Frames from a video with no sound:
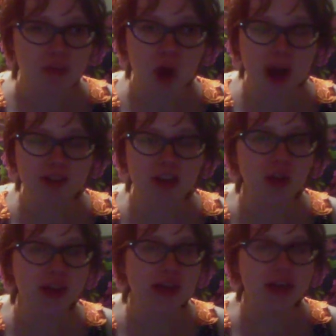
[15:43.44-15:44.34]

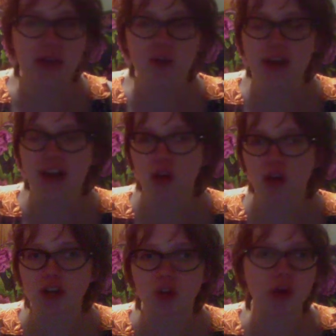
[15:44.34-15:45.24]
practically every
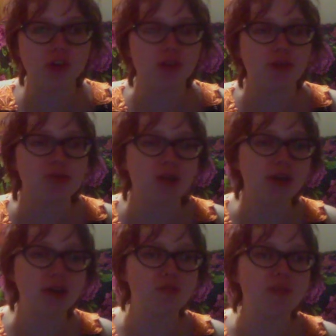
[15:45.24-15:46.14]
character under the
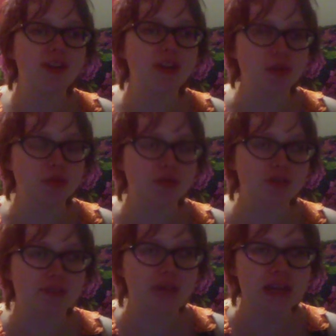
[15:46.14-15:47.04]
sun has been accused
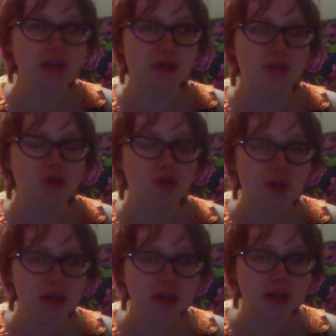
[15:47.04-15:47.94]
of being
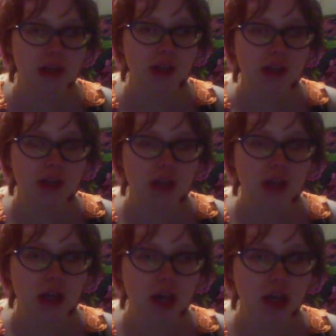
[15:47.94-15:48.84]
stupid.
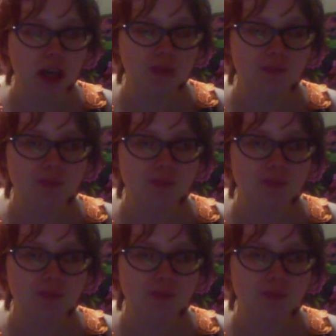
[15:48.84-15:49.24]
Uh,